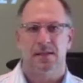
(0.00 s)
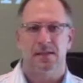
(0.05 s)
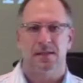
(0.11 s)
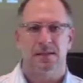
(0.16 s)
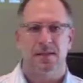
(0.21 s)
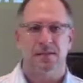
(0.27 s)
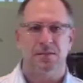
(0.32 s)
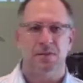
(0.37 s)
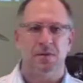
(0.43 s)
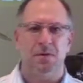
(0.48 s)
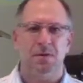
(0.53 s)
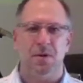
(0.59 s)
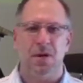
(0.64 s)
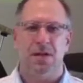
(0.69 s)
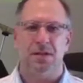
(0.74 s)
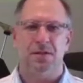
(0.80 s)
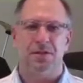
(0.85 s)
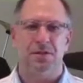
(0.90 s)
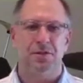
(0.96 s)
That's what it
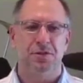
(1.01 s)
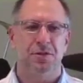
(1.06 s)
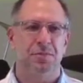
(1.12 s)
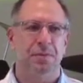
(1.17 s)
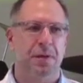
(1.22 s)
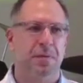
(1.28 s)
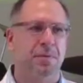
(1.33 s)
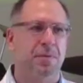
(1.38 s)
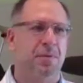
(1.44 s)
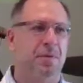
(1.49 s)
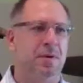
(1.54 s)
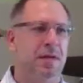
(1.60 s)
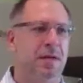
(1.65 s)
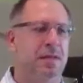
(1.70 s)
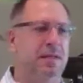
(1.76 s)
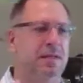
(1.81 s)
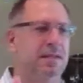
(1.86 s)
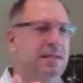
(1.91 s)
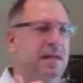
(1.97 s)
was. The Jewish people
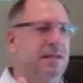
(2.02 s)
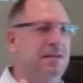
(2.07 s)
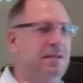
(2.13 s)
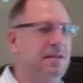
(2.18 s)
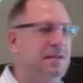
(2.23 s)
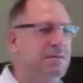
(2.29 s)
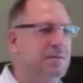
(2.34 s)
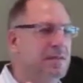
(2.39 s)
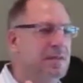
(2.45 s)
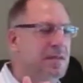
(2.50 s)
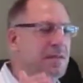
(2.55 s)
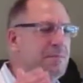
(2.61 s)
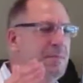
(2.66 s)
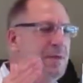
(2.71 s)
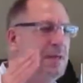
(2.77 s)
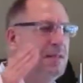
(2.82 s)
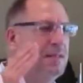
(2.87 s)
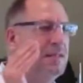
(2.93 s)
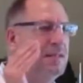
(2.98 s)
in the desert was
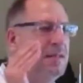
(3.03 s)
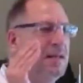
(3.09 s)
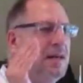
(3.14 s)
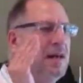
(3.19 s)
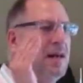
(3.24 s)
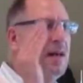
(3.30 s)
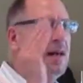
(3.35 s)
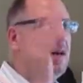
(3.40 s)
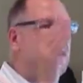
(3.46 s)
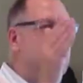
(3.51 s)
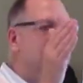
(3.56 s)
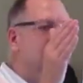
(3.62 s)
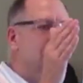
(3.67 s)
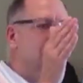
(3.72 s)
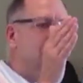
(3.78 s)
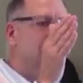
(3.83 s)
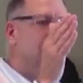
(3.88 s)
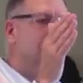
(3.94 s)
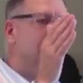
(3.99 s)
committed to
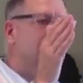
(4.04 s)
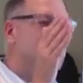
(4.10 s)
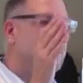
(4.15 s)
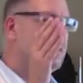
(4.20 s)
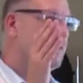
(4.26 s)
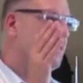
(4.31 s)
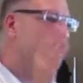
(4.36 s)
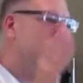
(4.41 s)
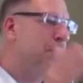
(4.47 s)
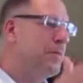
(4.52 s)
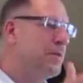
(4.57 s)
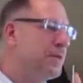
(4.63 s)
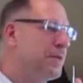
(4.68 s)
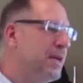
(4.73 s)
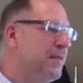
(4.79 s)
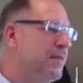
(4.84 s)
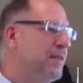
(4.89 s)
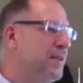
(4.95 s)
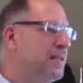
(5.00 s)
God when they, the Torah was
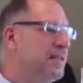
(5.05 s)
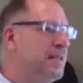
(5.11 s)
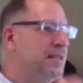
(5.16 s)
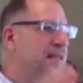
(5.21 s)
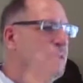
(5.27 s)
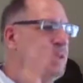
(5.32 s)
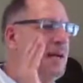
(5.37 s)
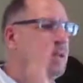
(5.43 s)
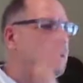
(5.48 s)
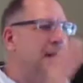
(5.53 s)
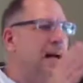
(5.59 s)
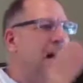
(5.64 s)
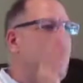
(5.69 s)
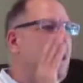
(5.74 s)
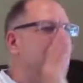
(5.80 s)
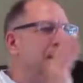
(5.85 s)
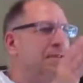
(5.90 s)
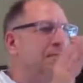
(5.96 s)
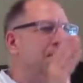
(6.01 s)
given. They said, yes,
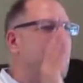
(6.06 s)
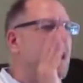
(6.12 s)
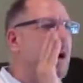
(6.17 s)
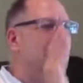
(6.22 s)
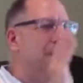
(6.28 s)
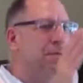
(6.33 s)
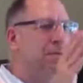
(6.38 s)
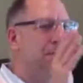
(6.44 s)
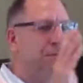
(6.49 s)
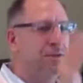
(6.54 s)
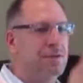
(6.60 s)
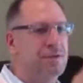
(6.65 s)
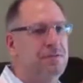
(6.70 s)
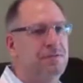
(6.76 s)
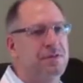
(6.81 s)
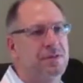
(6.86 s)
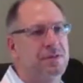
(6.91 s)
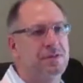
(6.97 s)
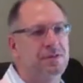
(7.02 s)
I do. I will serve
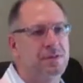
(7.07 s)
you.